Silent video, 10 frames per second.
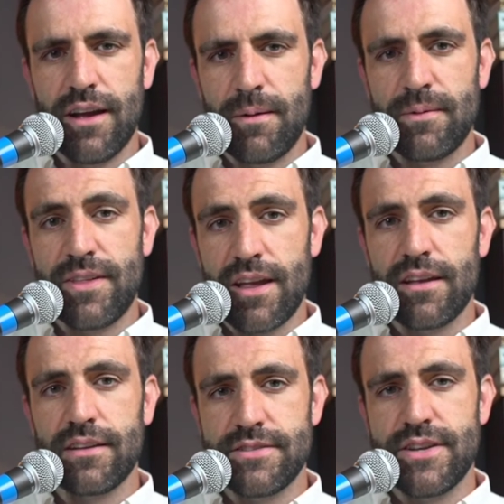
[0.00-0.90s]
If they
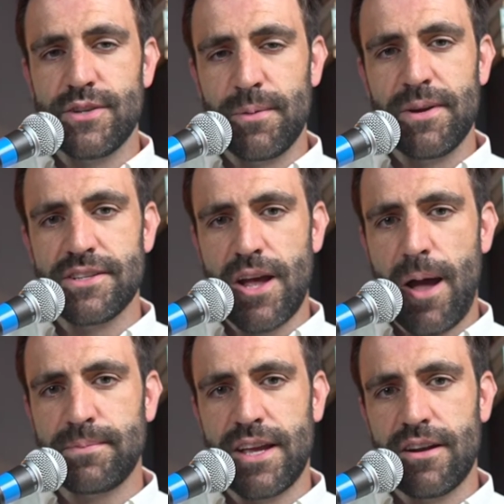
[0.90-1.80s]
can continue to be a
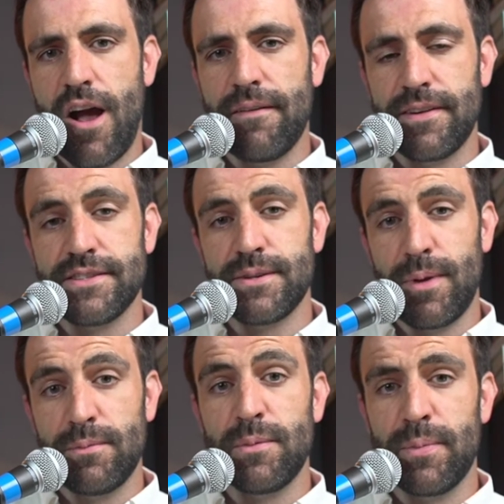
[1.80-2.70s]
top 10 offense and
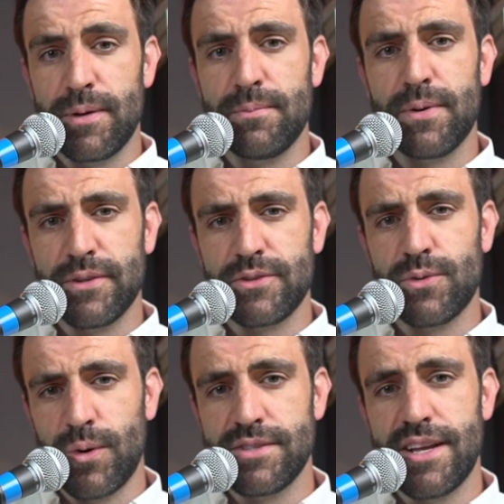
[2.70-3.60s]
maybe be building
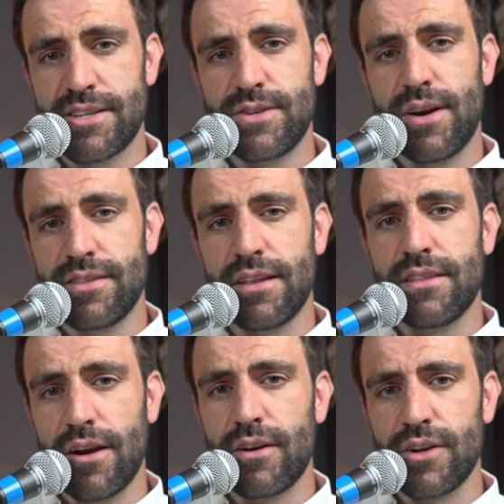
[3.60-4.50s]
towards next year, I
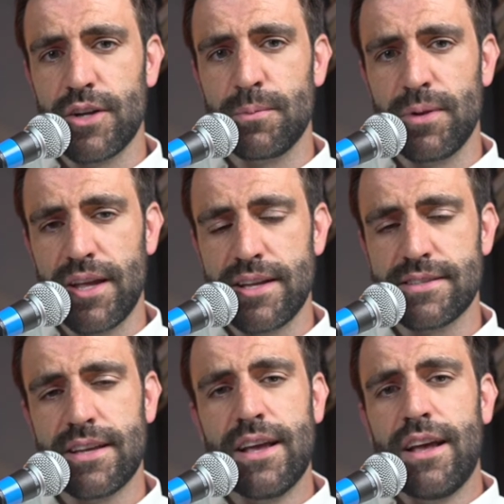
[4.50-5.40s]
think they're in a good
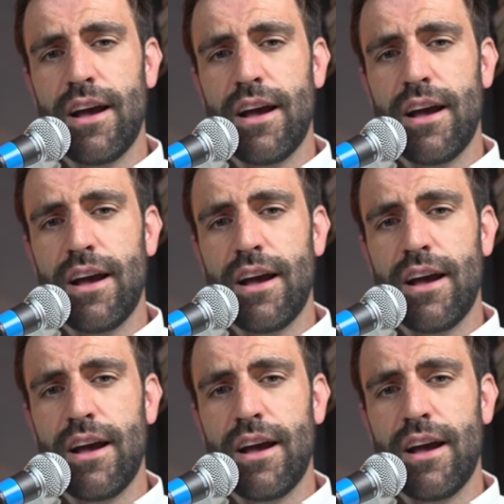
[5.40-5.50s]
place.